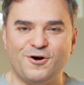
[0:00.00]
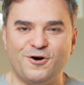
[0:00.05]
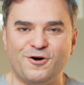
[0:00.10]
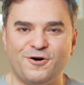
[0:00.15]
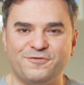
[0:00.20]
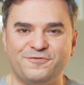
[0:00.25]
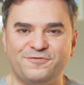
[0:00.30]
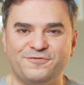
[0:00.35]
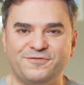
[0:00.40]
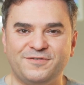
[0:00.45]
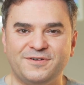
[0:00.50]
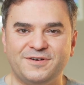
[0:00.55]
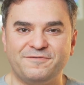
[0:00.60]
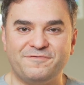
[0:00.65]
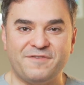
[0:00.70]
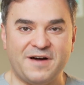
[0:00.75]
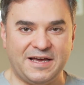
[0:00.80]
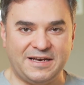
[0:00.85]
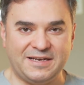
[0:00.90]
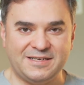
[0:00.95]
of
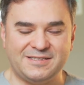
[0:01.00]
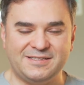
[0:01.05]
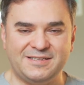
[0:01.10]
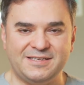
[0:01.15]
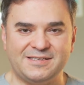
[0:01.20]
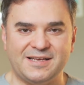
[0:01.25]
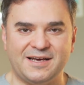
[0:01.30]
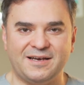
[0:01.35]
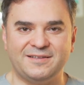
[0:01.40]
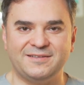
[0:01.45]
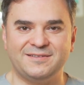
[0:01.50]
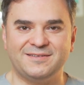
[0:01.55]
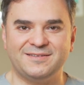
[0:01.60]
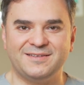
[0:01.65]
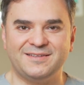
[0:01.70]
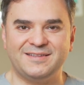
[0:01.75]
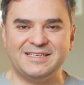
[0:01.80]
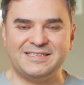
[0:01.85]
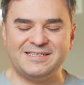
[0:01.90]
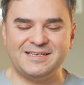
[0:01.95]
Finest Design.
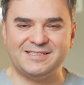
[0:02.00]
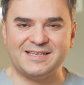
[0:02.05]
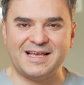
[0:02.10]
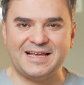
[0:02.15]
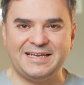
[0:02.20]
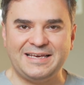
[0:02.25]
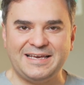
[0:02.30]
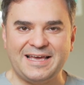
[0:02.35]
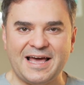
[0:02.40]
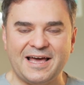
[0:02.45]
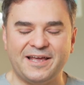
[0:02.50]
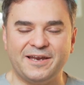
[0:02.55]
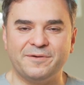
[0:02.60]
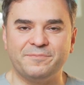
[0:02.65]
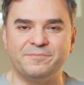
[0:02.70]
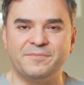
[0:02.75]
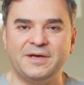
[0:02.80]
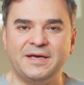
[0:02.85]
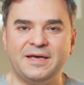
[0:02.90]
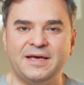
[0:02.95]
This is Ali Ghanem,